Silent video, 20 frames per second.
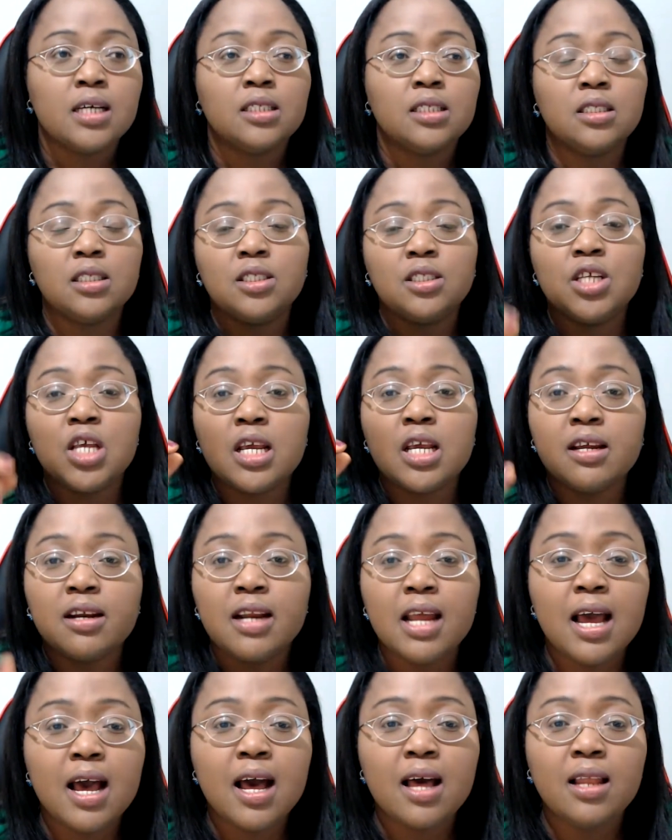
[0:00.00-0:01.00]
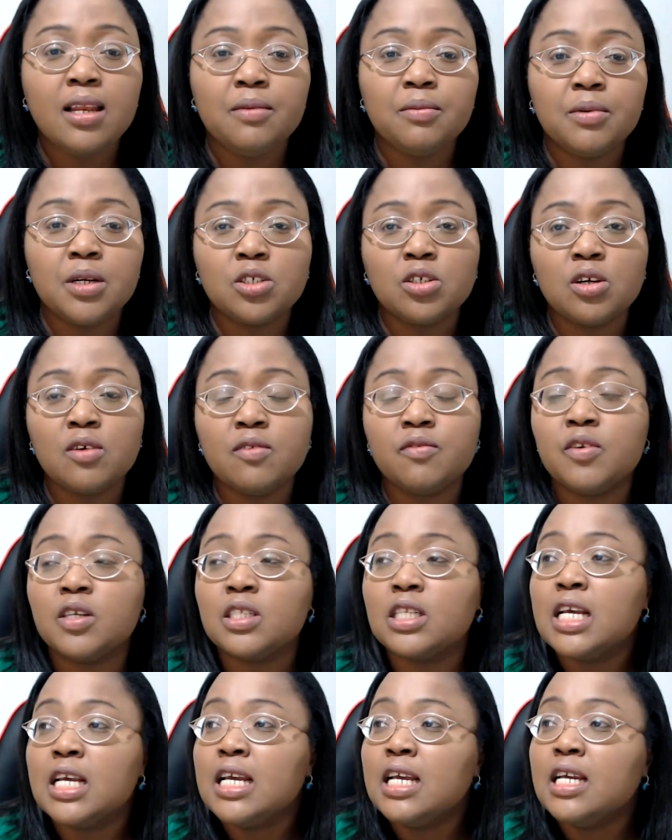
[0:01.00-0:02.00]
The Tigray Liberation
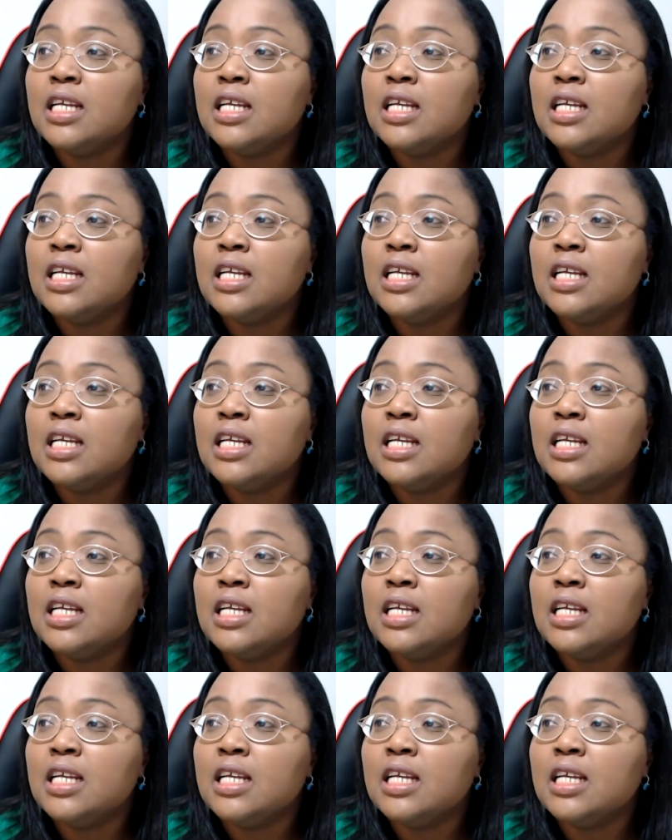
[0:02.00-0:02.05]
Force,